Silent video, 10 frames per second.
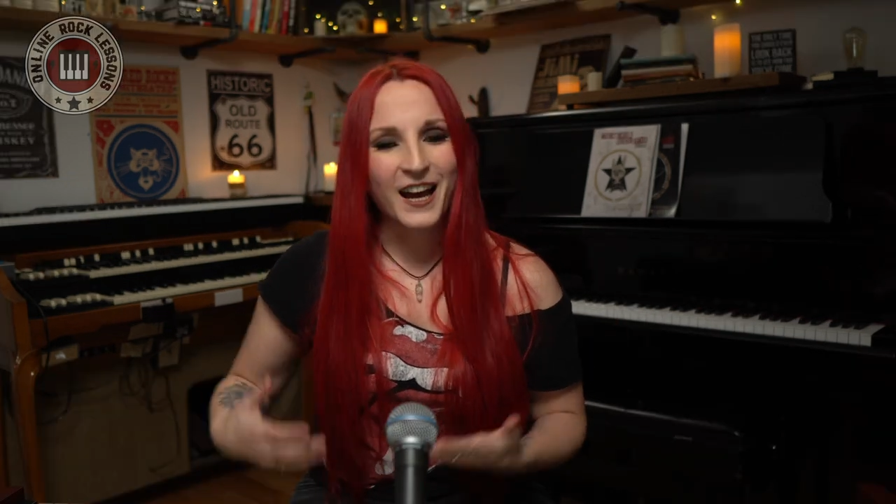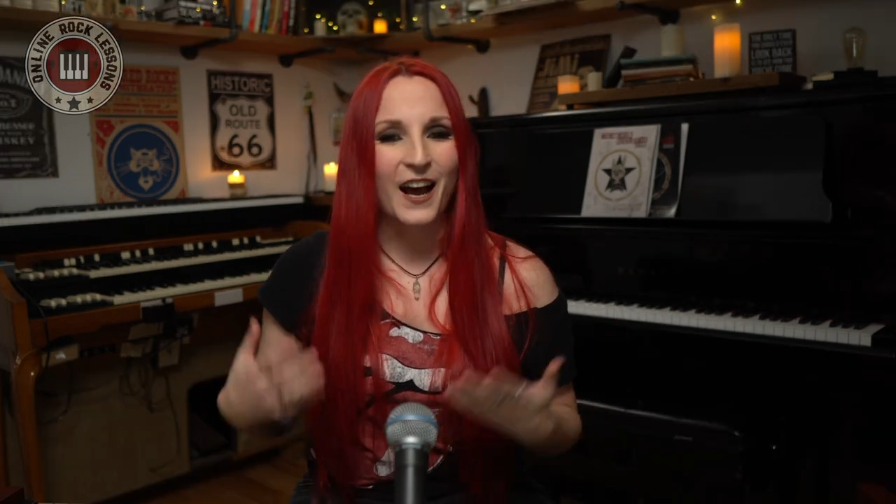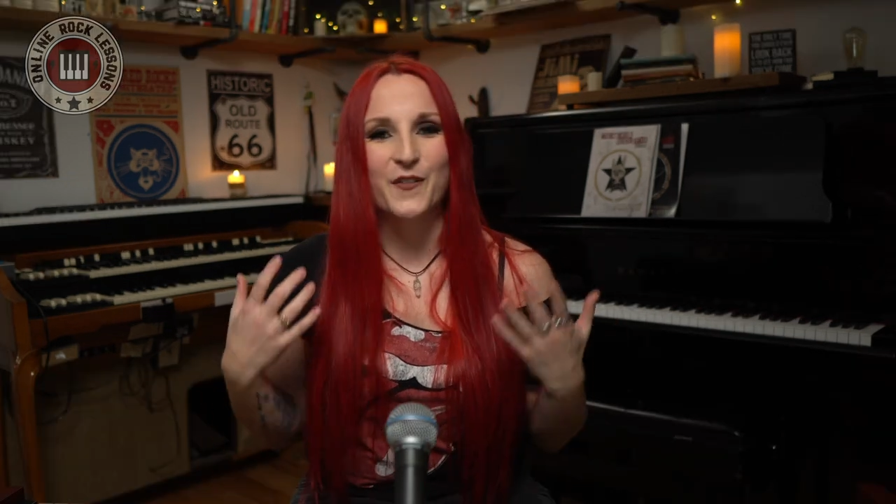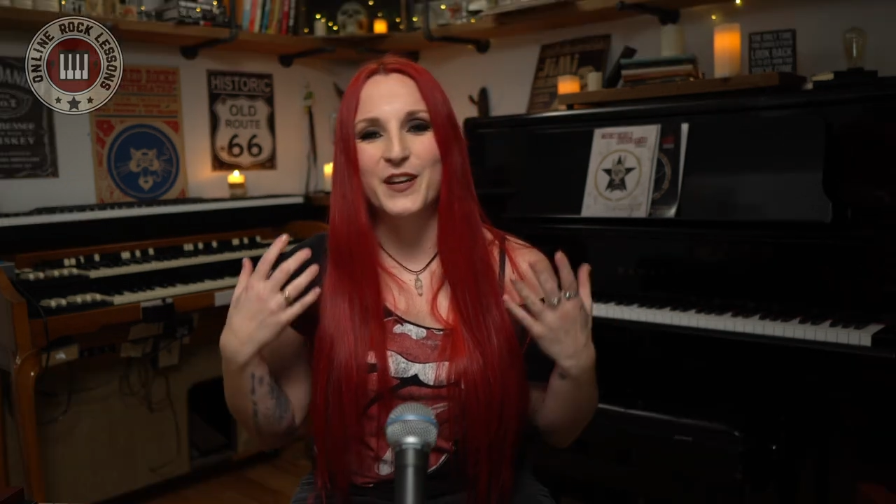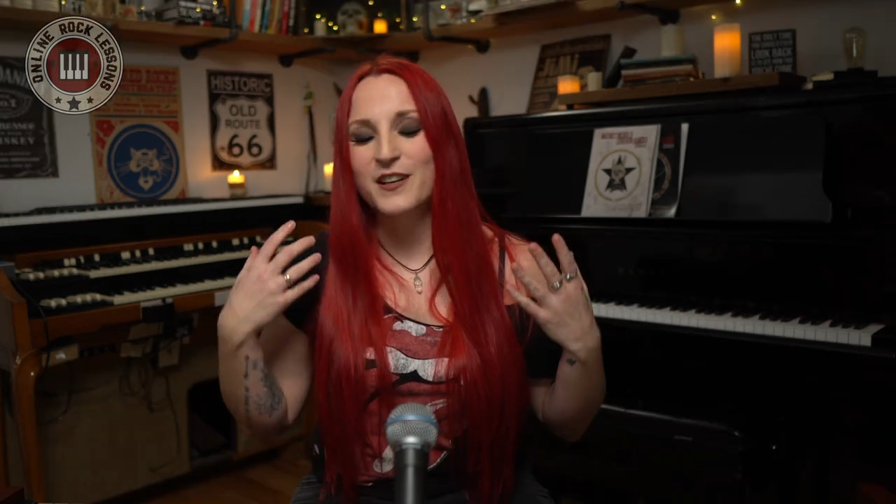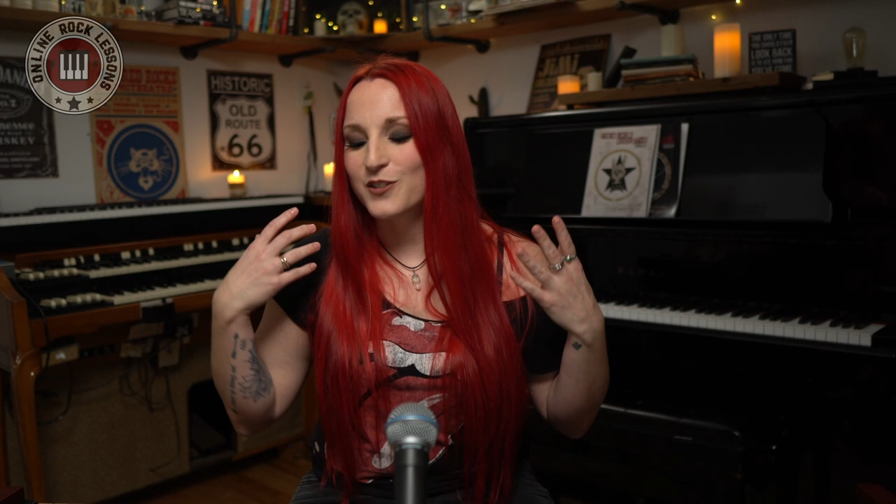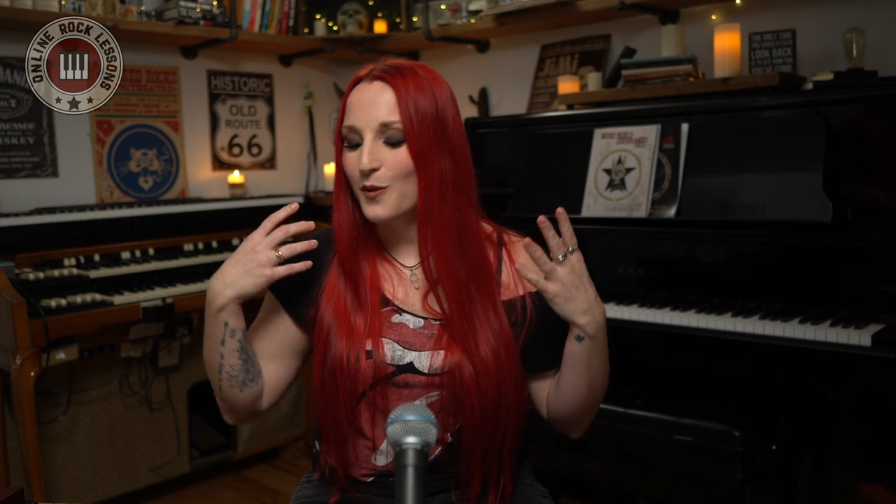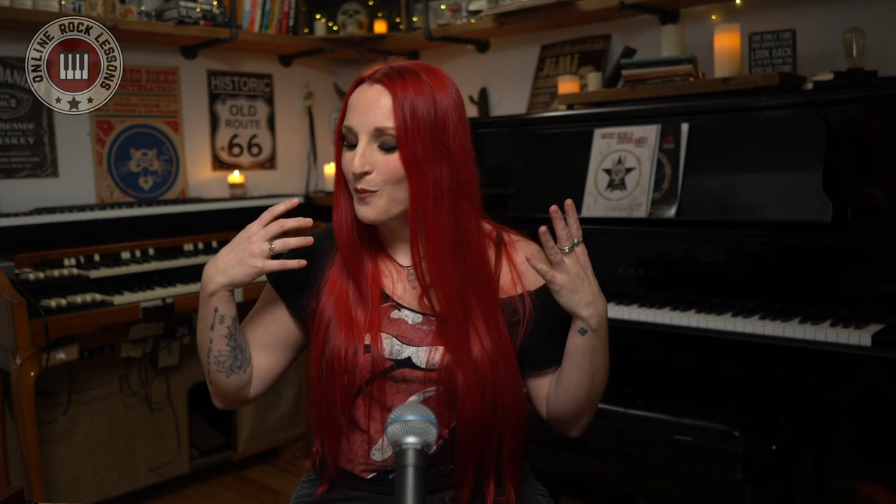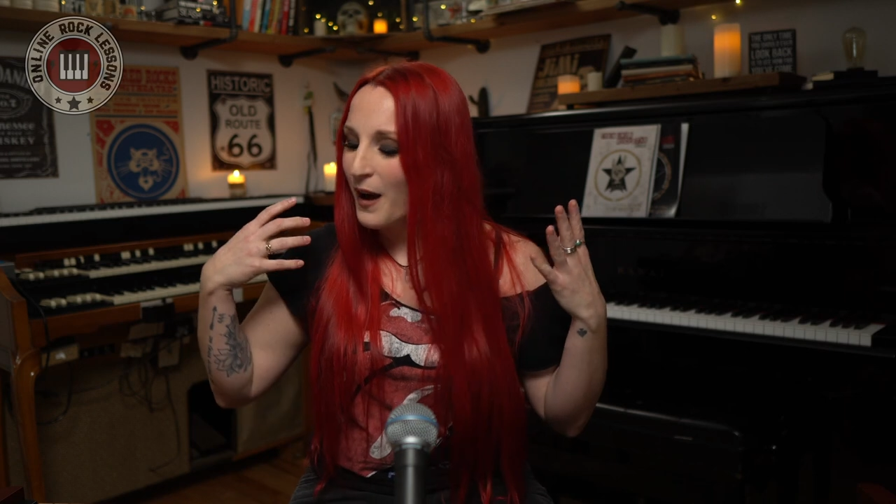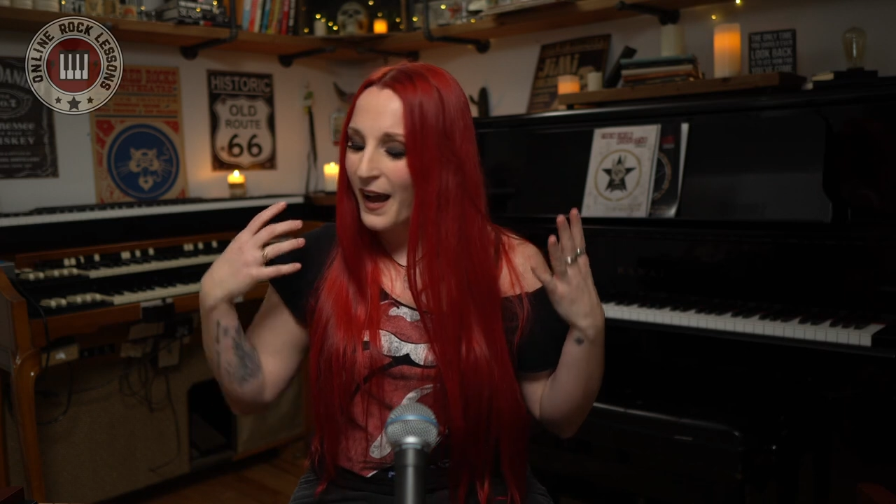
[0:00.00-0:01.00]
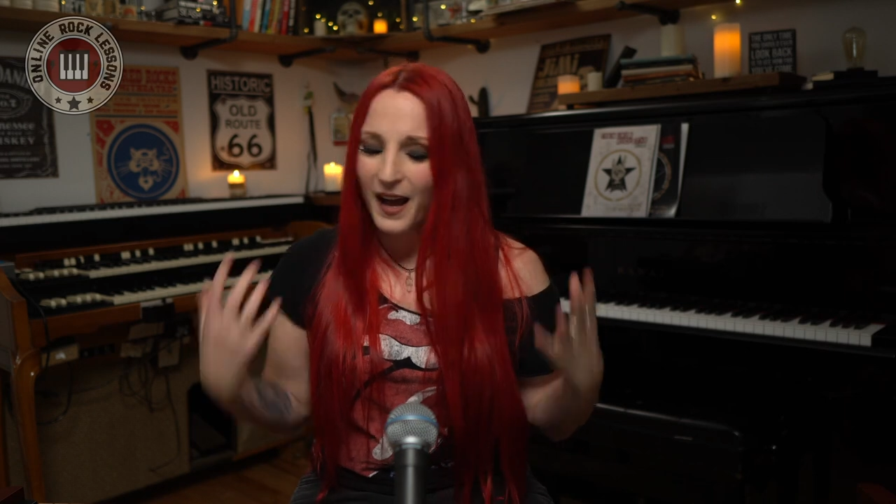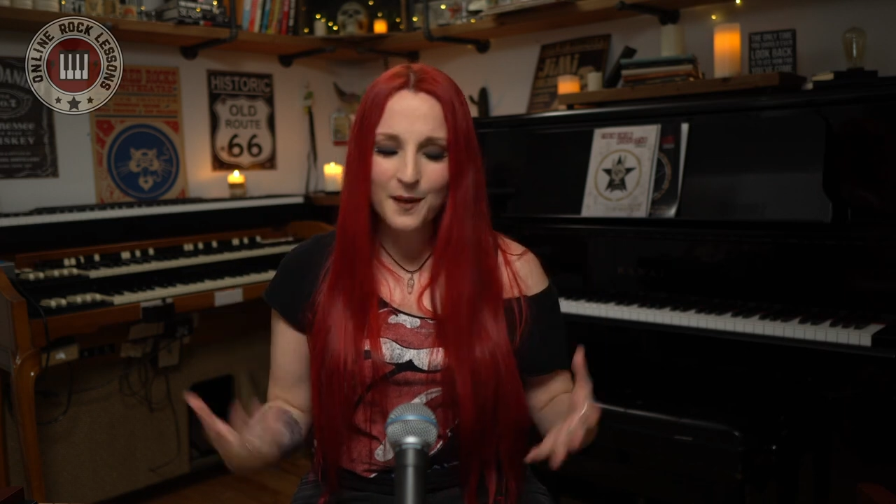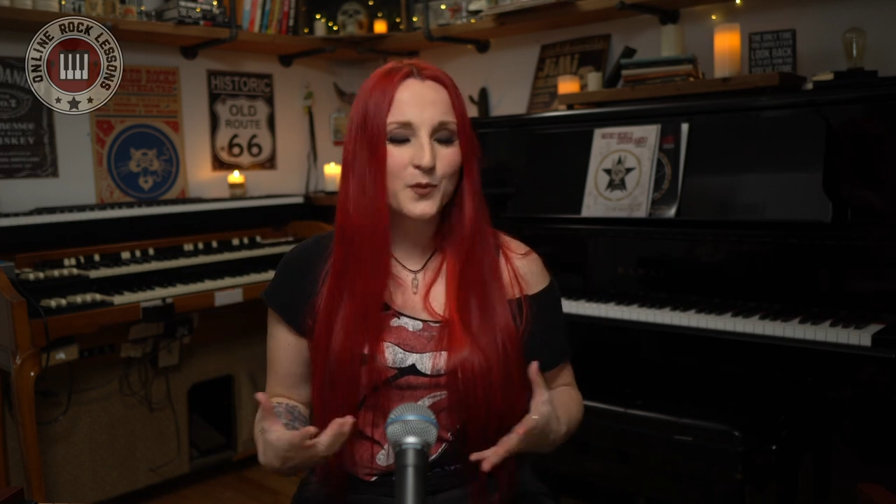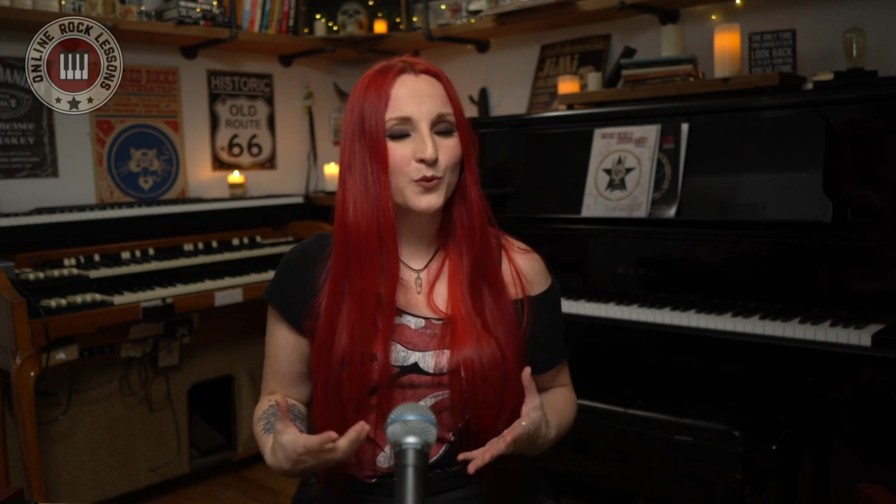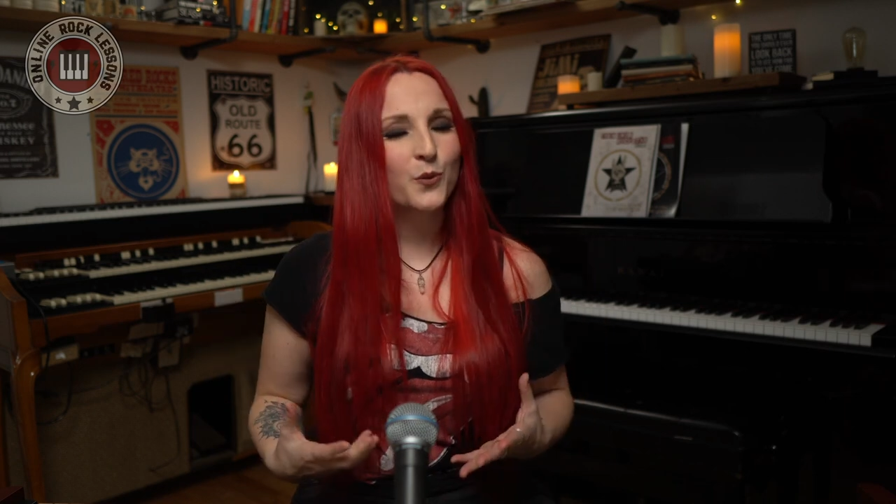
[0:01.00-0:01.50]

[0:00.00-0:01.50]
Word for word: having some Hammond